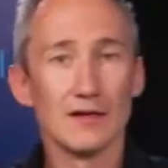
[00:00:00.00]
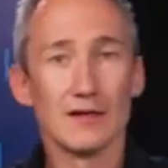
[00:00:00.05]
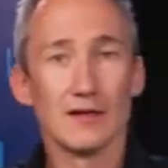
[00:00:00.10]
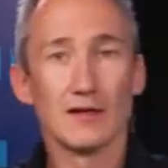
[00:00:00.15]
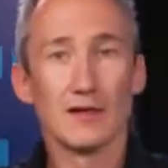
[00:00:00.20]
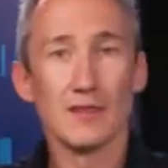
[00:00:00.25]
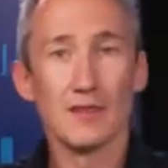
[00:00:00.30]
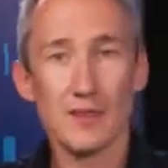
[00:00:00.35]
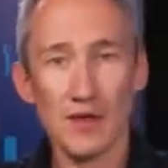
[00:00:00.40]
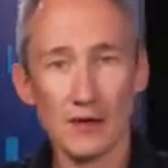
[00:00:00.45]

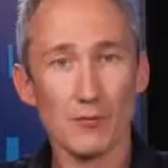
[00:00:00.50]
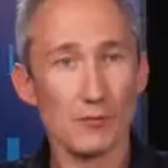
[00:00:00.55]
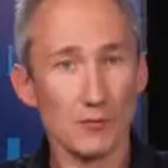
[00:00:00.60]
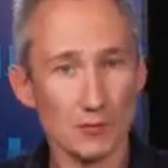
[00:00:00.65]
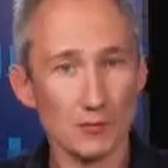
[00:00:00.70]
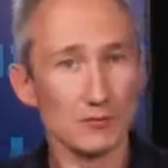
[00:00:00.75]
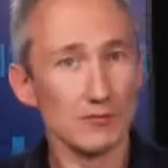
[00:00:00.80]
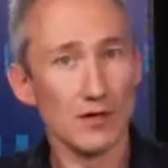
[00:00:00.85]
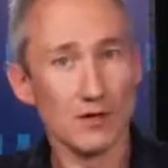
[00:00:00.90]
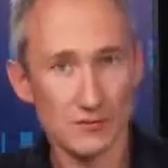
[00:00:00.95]
That
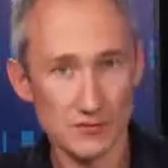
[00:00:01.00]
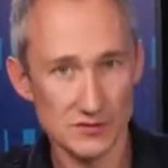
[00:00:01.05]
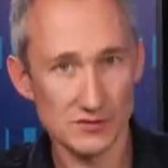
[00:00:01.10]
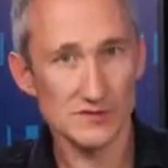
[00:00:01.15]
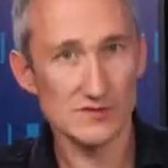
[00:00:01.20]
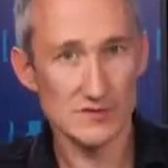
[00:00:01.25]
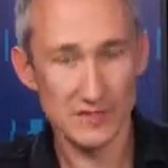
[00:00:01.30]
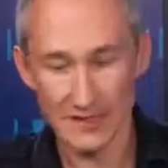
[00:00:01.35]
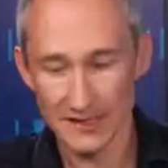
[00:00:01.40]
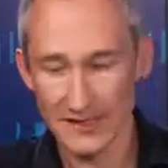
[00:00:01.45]
will obviously
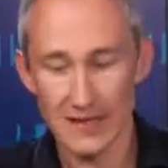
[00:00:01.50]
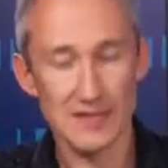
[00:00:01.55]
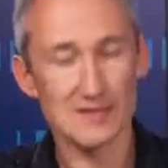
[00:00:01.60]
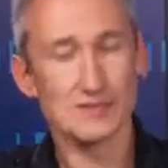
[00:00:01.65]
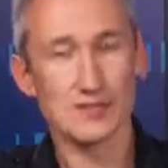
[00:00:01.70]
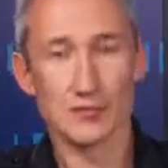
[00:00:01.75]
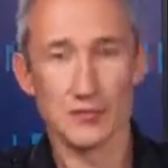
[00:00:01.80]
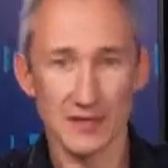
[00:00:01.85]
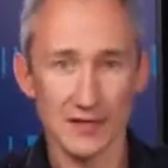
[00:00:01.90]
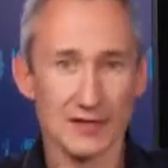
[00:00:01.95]
say, yes,
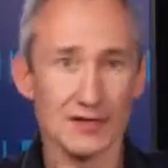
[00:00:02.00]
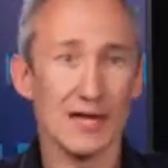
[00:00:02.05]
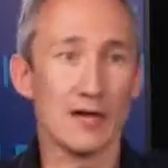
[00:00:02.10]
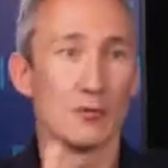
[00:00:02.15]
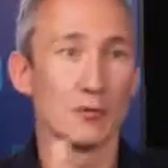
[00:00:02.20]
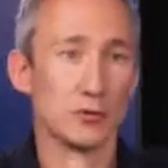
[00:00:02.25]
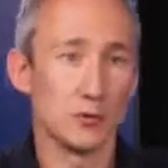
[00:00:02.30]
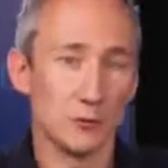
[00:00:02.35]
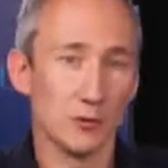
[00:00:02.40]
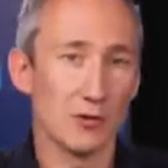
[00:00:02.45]
okay, now
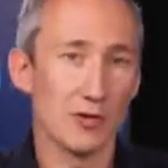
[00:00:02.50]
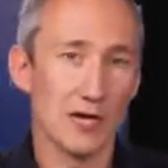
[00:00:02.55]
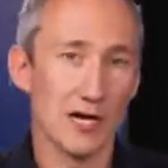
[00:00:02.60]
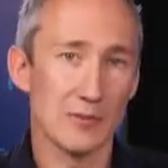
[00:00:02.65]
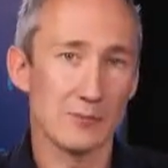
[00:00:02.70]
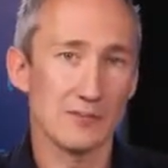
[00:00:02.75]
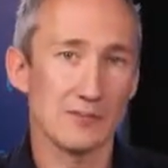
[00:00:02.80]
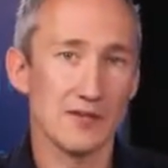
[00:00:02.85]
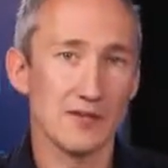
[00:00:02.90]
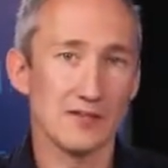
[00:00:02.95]
we'll deploy a
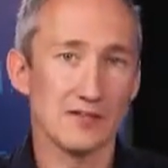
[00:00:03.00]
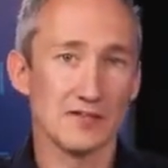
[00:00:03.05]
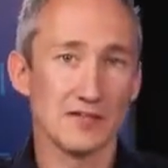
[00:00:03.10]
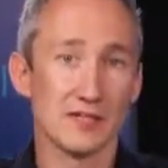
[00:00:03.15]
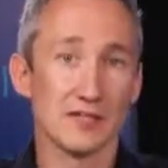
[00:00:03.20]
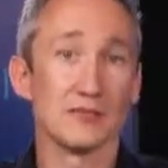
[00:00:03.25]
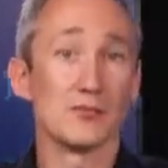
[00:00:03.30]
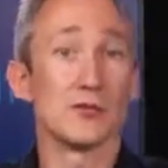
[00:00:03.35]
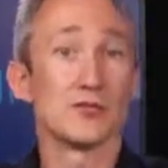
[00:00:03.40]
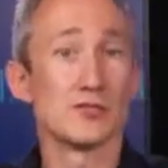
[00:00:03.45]
Hyper-V
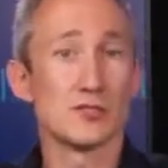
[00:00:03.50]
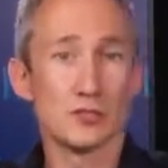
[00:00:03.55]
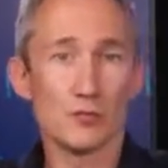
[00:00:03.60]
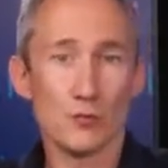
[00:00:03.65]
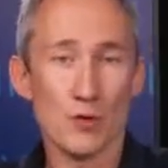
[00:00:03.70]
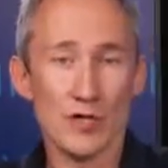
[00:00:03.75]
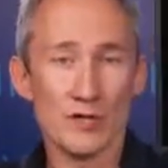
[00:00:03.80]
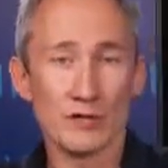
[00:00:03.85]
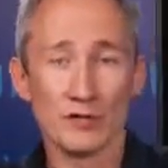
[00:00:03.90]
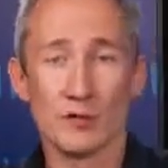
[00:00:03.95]
container versus a
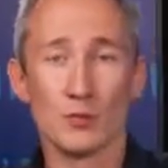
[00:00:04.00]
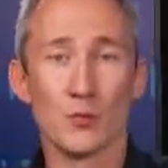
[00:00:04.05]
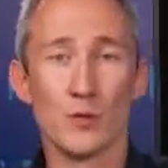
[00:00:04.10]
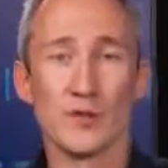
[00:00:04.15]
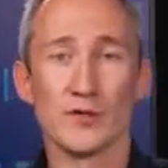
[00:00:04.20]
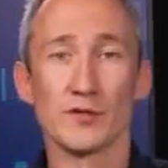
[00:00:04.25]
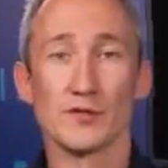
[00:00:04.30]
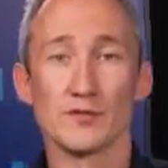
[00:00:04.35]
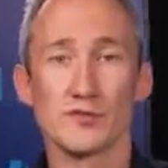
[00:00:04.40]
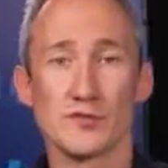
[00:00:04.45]
regular
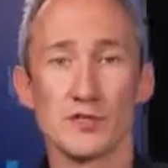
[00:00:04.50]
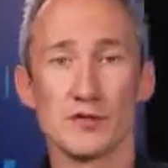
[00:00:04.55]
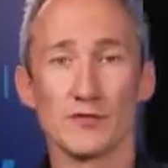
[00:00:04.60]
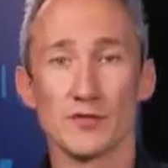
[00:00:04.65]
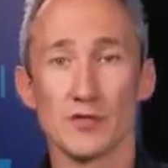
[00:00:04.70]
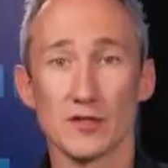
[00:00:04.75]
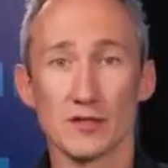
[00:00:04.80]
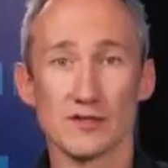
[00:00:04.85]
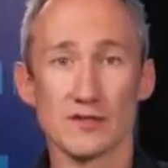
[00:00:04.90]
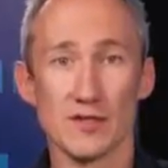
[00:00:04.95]
Windows Server
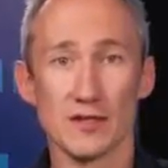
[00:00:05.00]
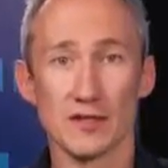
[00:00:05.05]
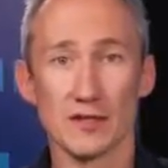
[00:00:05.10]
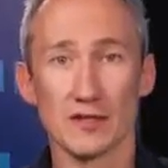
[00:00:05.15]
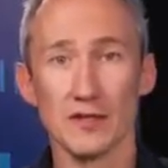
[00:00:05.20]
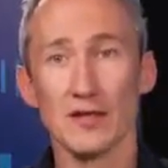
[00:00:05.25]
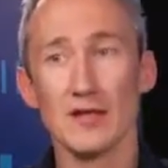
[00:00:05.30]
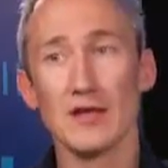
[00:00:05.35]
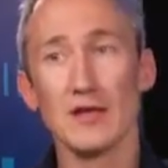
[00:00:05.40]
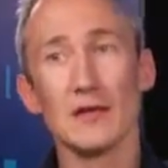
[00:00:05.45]
container.
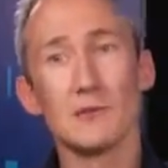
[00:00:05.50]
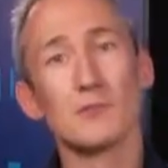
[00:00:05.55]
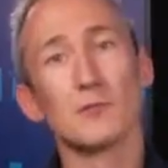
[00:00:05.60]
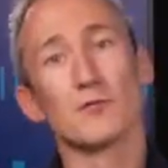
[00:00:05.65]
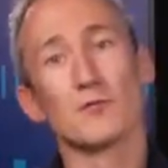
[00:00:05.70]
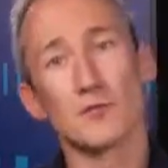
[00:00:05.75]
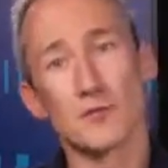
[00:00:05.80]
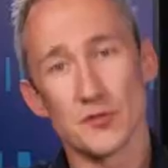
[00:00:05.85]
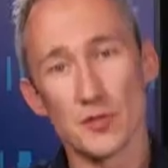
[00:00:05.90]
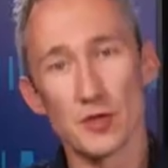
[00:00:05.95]
But
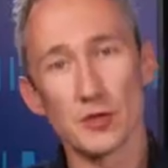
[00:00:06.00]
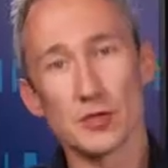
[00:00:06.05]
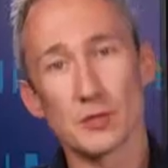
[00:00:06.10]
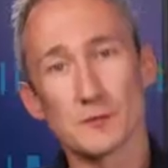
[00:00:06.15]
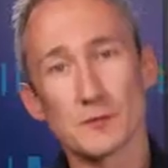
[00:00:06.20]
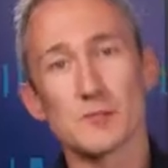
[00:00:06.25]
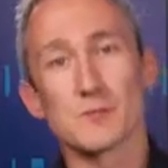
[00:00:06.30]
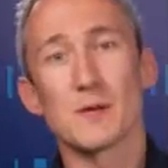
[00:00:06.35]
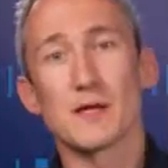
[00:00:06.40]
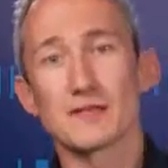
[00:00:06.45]
from a Docker
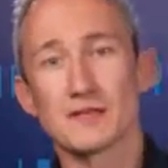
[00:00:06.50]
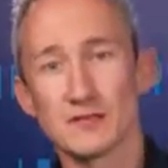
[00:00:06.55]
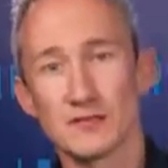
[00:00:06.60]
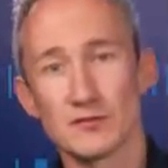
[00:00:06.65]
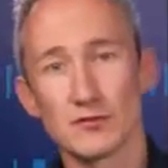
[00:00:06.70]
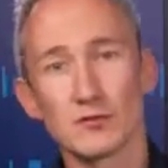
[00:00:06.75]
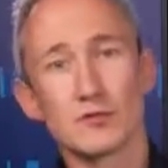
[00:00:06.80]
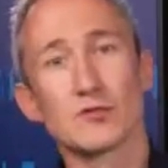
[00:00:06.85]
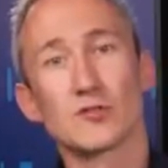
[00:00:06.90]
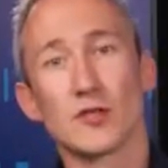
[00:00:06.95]
perspective,
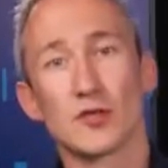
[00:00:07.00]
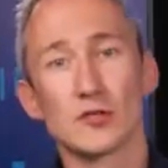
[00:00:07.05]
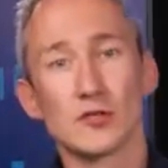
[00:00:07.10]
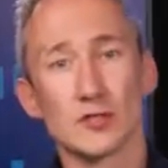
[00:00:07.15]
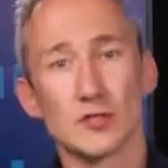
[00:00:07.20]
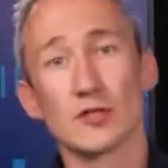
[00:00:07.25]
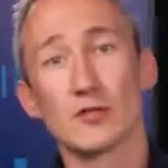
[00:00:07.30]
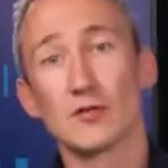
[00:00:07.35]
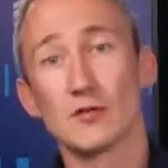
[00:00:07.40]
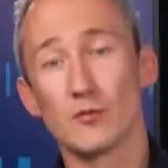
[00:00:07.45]

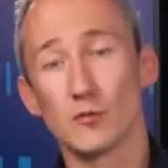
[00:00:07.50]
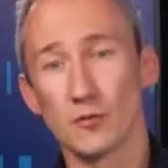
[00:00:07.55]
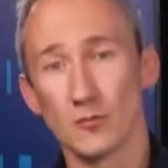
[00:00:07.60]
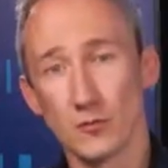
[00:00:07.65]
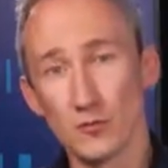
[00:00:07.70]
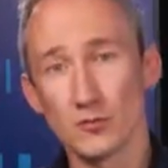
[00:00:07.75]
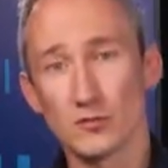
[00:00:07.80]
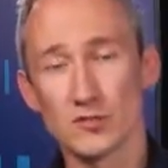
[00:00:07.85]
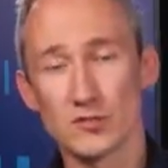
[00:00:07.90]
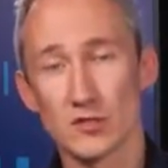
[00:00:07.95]
Docker will
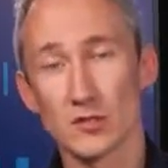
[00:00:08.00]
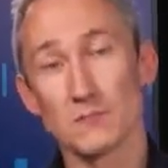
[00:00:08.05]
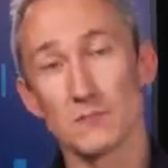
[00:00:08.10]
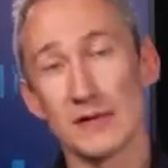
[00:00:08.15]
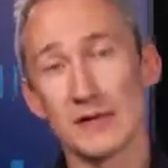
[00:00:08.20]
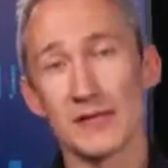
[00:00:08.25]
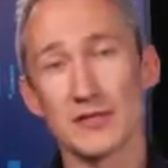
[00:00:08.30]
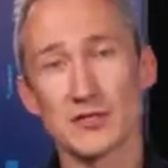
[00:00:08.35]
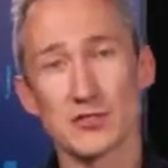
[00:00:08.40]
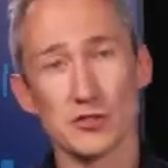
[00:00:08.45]
also
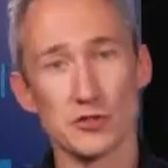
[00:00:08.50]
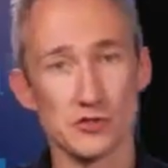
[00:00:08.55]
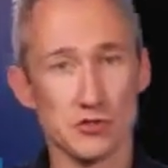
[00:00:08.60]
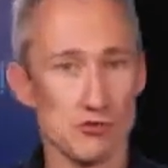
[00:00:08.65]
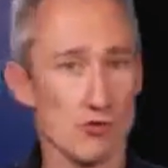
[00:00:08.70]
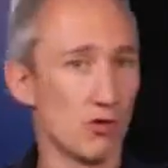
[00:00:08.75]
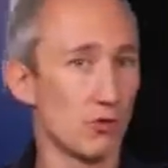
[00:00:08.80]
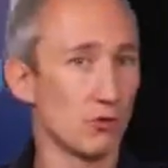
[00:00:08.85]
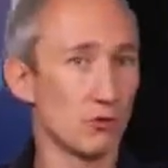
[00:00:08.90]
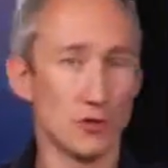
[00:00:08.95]
manage,
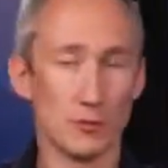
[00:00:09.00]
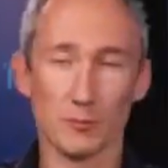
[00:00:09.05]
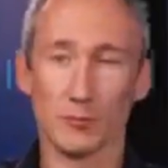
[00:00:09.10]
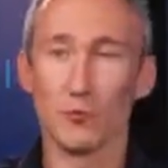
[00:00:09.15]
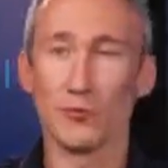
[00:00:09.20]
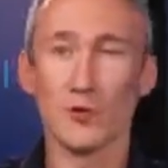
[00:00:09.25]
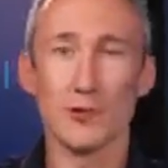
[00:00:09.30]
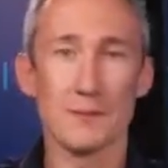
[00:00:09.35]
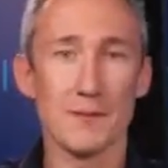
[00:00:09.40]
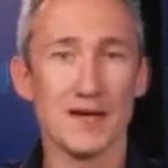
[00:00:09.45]
control,
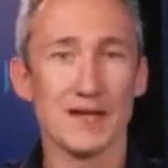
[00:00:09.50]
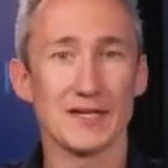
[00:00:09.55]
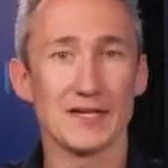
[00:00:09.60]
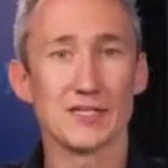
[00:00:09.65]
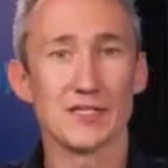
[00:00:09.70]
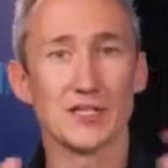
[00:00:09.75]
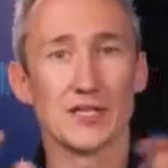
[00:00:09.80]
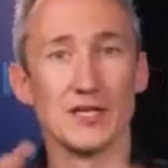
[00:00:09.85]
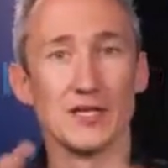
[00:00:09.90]
deploy, package